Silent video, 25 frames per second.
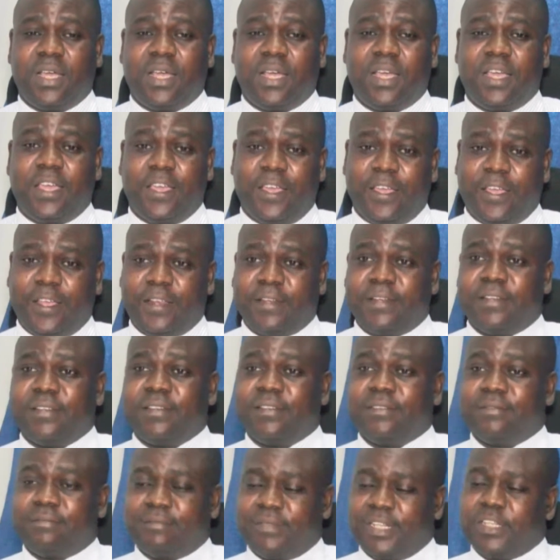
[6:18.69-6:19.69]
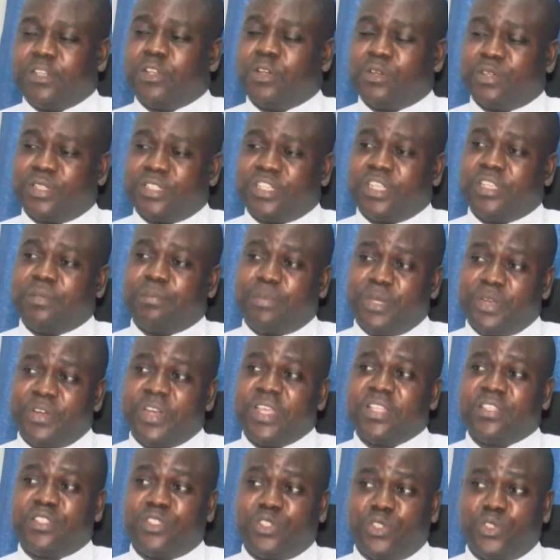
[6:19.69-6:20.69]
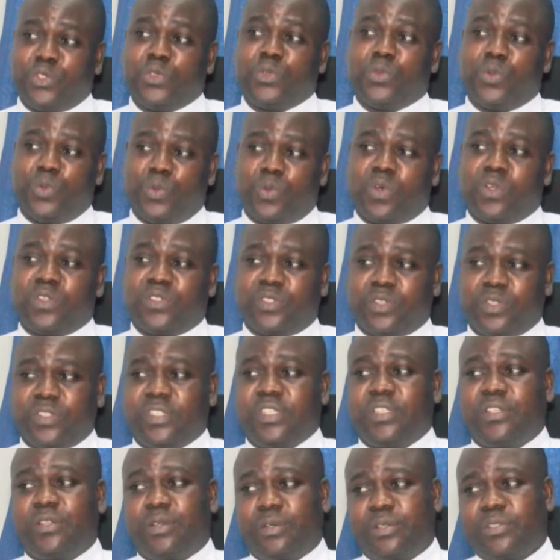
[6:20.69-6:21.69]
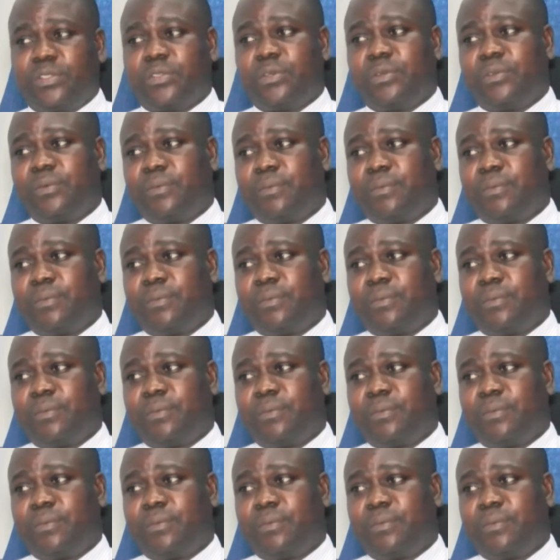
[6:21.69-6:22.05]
the parents should consult a doctor.